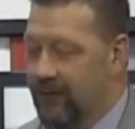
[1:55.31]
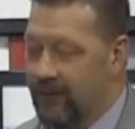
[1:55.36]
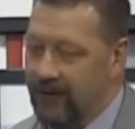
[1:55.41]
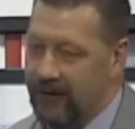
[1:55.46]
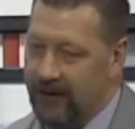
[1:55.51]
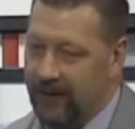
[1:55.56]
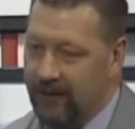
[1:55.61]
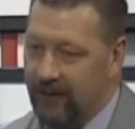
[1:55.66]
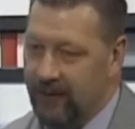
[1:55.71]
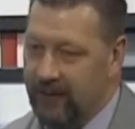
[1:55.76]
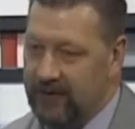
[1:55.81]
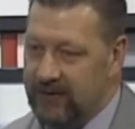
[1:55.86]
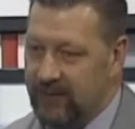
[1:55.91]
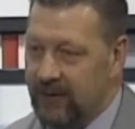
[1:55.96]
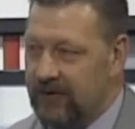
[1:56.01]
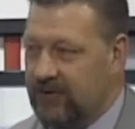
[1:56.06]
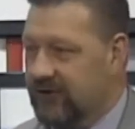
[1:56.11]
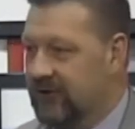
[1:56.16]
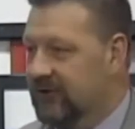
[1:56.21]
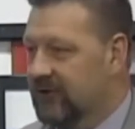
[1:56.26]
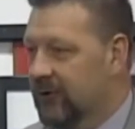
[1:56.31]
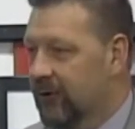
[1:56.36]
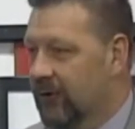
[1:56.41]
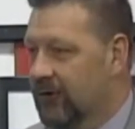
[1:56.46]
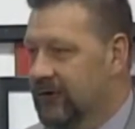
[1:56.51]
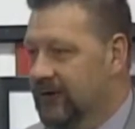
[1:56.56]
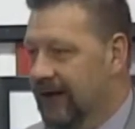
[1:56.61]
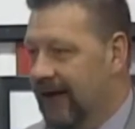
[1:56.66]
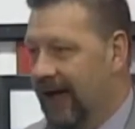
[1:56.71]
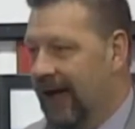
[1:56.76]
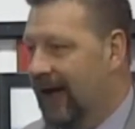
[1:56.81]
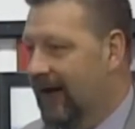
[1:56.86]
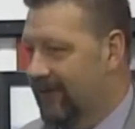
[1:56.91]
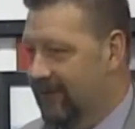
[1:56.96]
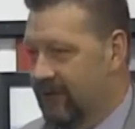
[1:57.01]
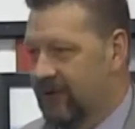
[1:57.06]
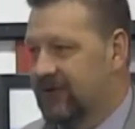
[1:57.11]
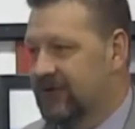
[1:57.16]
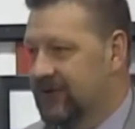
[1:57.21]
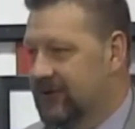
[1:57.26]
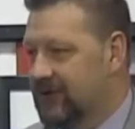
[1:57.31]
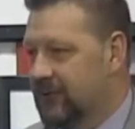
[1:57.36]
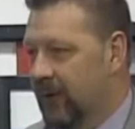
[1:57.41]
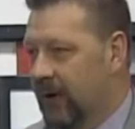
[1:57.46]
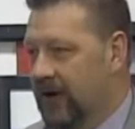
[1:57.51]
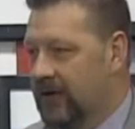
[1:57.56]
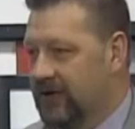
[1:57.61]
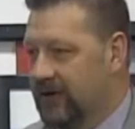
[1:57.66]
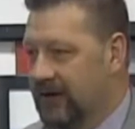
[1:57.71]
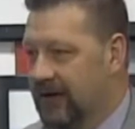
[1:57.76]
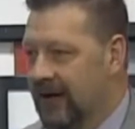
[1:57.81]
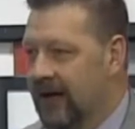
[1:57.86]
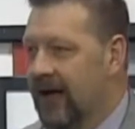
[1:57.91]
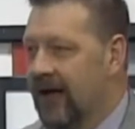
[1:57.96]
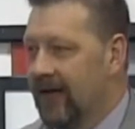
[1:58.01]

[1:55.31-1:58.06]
you can give them as much control as they can for a situation,